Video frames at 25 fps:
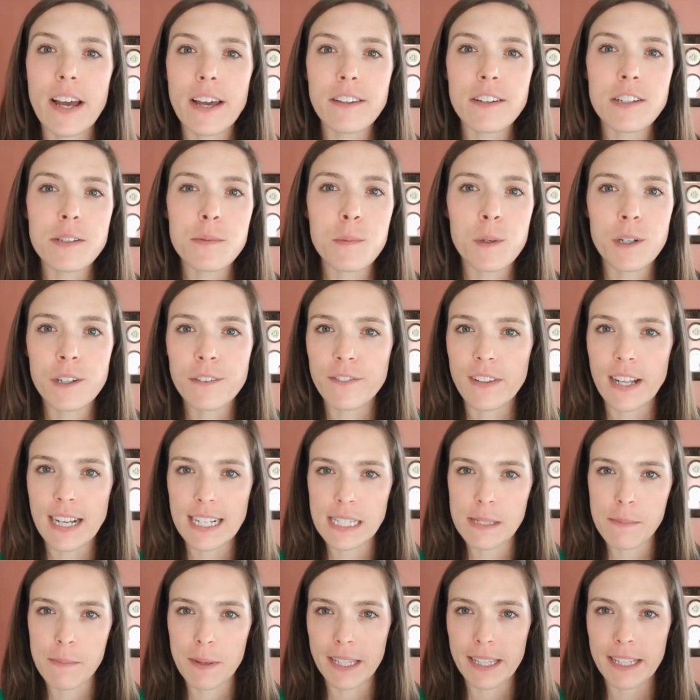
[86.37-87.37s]
how there's more
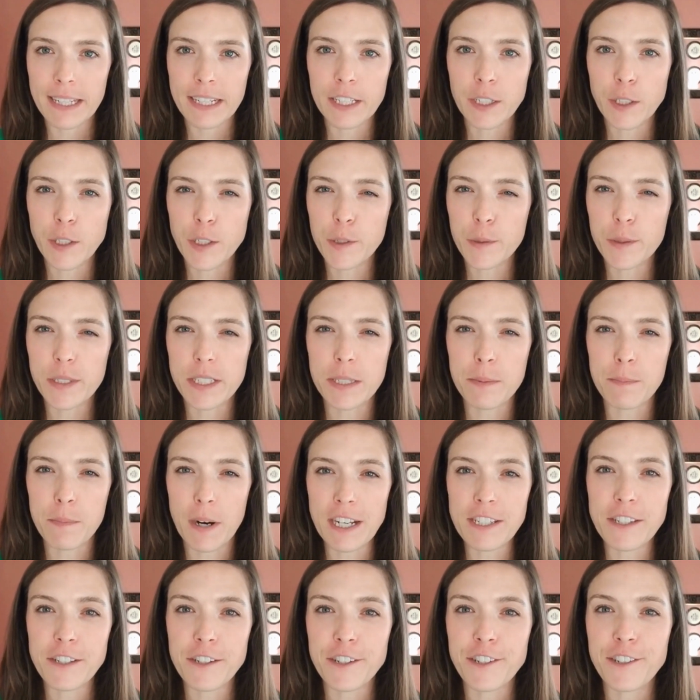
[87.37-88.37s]
flexibility to
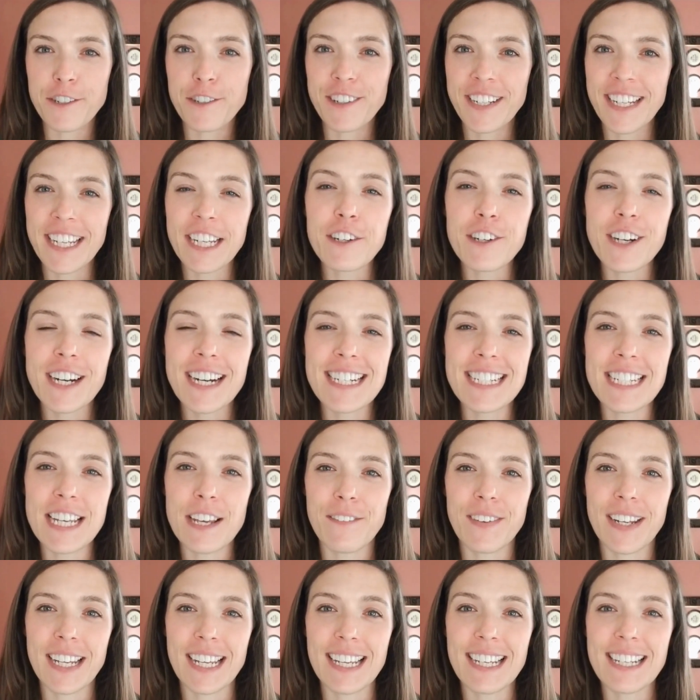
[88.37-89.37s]
express your unique
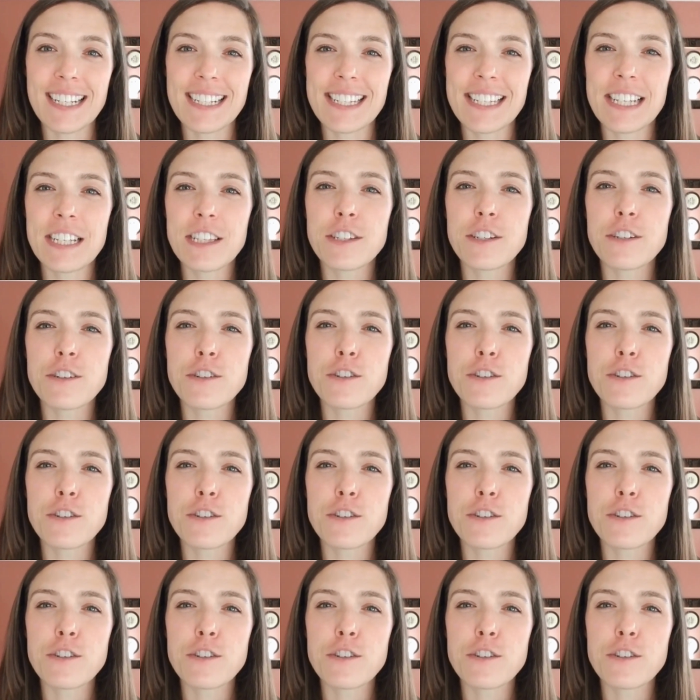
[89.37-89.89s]
creativity since your